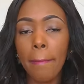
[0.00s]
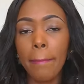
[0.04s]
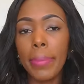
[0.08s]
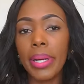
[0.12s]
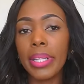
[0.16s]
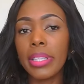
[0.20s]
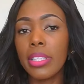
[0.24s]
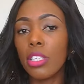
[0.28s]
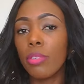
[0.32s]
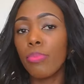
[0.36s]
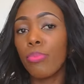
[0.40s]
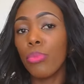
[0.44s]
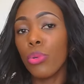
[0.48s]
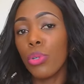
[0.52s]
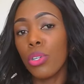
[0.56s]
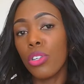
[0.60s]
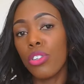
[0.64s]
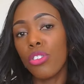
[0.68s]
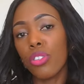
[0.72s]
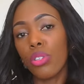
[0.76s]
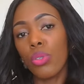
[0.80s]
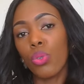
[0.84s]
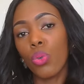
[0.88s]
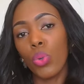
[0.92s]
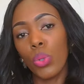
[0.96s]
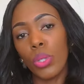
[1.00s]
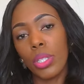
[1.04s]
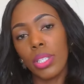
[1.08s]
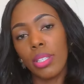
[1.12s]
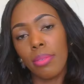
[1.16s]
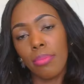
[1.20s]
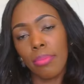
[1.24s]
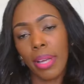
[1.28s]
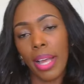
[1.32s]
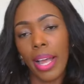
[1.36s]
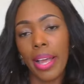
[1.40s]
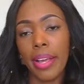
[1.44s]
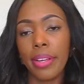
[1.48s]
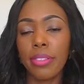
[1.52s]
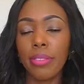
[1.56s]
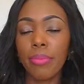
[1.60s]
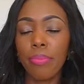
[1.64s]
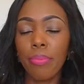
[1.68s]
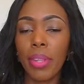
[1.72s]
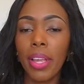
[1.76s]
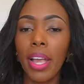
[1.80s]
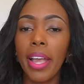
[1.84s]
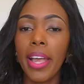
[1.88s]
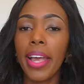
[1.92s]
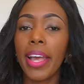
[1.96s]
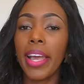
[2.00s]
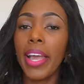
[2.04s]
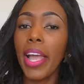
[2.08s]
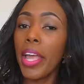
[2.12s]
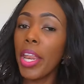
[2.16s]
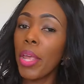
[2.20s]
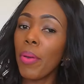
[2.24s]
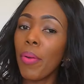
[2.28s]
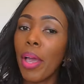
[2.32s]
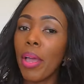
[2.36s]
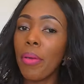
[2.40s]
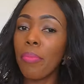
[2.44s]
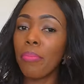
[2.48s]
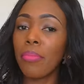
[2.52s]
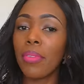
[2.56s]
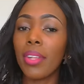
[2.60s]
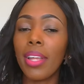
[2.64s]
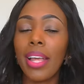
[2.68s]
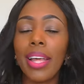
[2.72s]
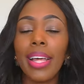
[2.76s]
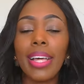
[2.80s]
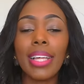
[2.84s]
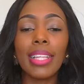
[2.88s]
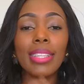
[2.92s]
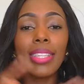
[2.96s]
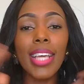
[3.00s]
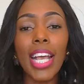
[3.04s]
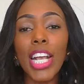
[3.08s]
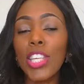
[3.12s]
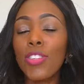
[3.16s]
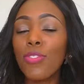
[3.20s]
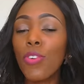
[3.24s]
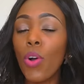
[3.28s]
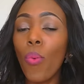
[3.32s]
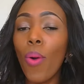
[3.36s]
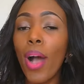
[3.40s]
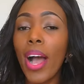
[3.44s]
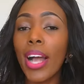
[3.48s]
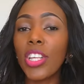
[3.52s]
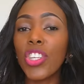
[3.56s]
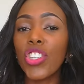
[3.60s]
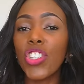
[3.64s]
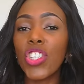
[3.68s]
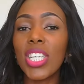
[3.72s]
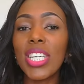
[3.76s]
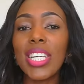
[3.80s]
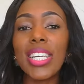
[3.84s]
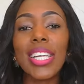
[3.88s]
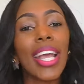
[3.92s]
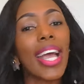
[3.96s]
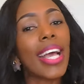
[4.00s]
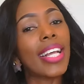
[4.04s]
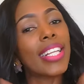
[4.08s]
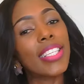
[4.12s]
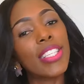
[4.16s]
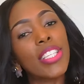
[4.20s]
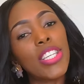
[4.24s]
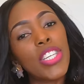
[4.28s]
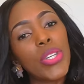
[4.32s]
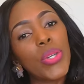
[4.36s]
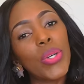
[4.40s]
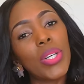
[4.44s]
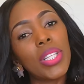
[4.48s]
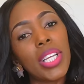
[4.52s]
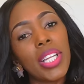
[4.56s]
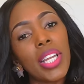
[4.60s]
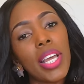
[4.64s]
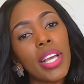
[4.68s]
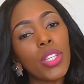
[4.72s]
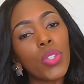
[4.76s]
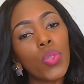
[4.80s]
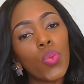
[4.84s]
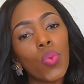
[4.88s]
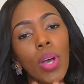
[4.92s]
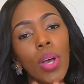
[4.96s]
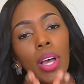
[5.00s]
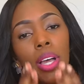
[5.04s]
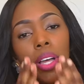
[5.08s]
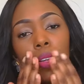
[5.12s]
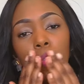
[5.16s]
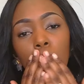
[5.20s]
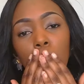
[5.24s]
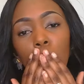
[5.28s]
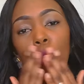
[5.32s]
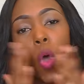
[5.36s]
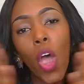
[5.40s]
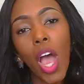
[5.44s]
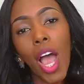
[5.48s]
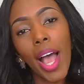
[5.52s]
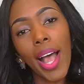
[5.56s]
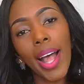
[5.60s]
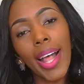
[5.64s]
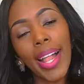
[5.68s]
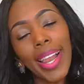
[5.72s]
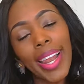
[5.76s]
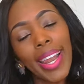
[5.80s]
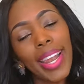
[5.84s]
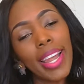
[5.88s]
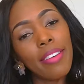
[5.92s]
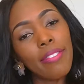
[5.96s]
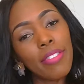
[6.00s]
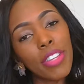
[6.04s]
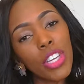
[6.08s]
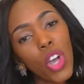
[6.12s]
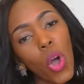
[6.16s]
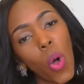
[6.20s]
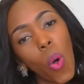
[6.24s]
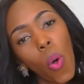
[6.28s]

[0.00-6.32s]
But this book is just awesome, guys. Anyway, thanks for watching and see you in the next one. Love you